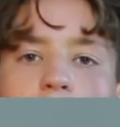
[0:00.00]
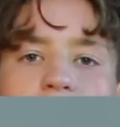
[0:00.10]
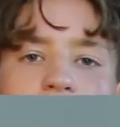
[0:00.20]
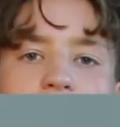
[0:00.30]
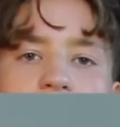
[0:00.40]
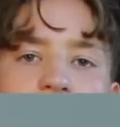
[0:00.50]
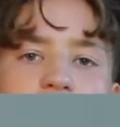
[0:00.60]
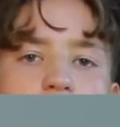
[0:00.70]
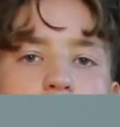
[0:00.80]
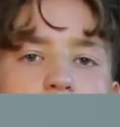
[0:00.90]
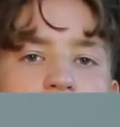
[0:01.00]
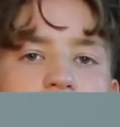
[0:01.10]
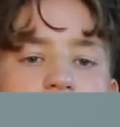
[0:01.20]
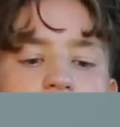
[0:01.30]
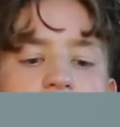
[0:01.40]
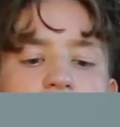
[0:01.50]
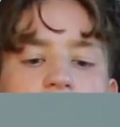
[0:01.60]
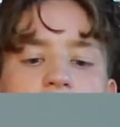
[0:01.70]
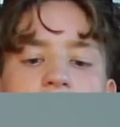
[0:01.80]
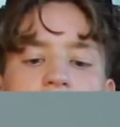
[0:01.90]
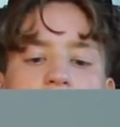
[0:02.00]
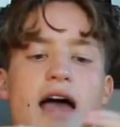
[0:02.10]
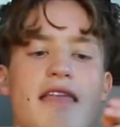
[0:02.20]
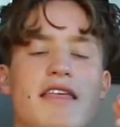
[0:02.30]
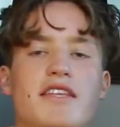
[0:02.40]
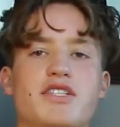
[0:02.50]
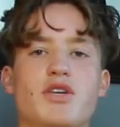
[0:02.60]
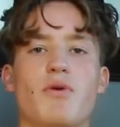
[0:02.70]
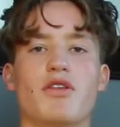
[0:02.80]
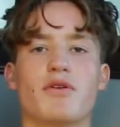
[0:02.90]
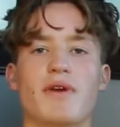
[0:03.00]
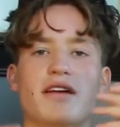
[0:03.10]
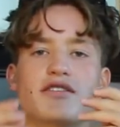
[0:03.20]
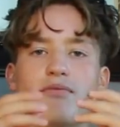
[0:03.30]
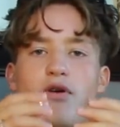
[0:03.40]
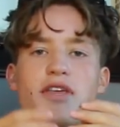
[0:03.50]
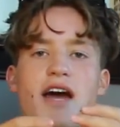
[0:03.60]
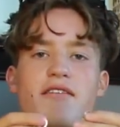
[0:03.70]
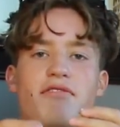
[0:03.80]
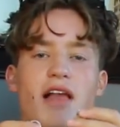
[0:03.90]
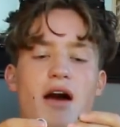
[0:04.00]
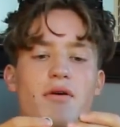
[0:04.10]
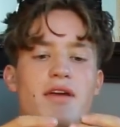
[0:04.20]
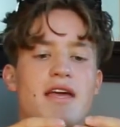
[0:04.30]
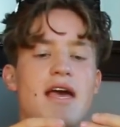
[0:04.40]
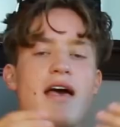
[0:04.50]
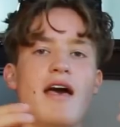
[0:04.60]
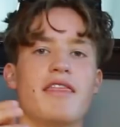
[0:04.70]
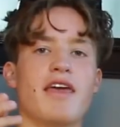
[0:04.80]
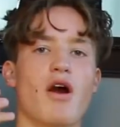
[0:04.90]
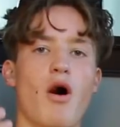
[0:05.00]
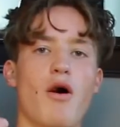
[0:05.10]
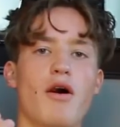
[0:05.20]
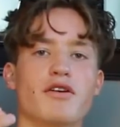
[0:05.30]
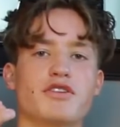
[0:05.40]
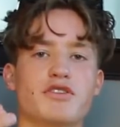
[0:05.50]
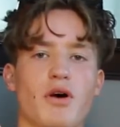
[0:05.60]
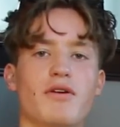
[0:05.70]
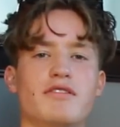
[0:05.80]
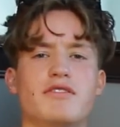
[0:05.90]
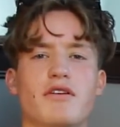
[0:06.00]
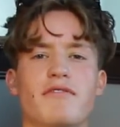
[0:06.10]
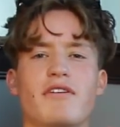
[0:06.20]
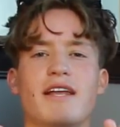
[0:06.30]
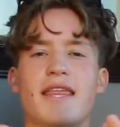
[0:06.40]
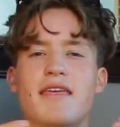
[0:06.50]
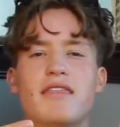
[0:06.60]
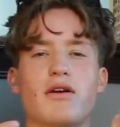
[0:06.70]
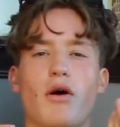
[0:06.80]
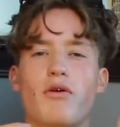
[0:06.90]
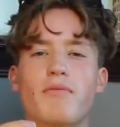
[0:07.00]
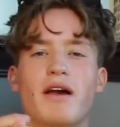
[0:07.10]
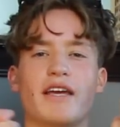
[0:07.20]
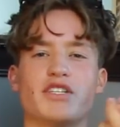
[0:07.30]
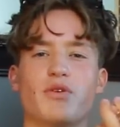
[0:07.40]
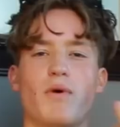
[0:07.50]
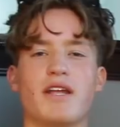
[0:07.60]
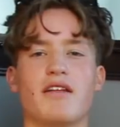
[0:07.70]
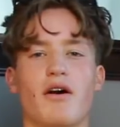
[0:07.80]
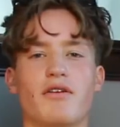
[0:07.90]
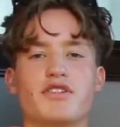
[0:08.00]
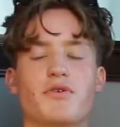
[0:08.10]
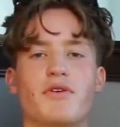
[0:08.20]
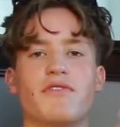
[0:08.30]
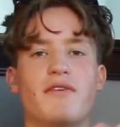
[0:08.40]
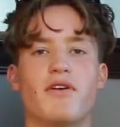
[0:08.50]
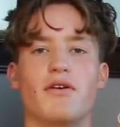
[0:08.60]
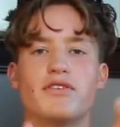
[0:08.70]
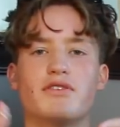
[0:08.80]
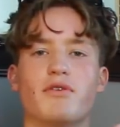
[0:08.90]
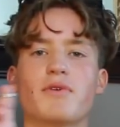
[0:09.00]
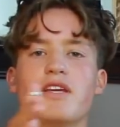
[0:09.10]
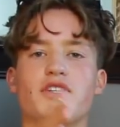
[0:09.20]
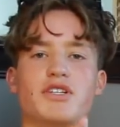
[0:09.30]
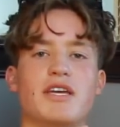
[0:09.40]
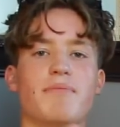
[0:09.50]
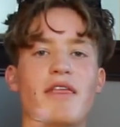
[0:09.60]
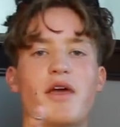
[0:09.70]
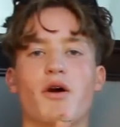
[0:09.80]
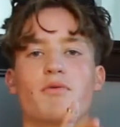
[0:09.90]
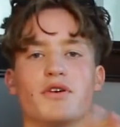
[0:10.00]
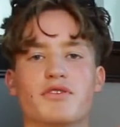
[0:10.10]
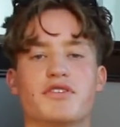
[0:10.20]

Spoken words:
ring that I still wear to this day, and then these two other rings are both kind of flowery. They all are solid silver, and I think they all are about like $20, $25, so they're really cheap and they are real